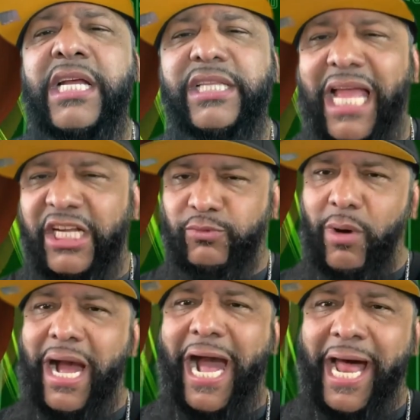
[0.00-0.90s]
That's
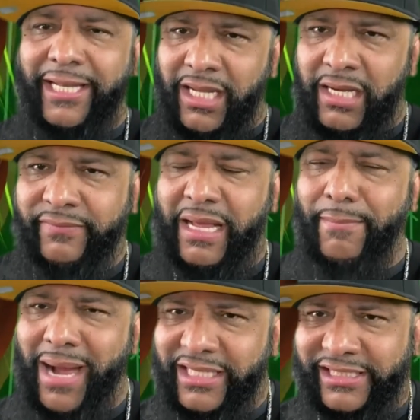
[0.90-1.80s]
why I love that
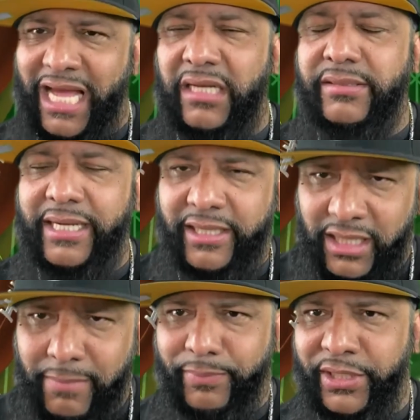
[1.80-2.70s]
Mike Tomlin and
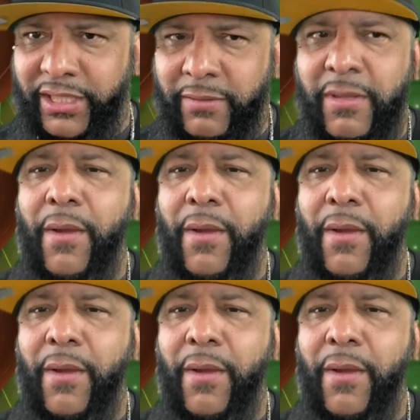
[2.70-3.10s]
company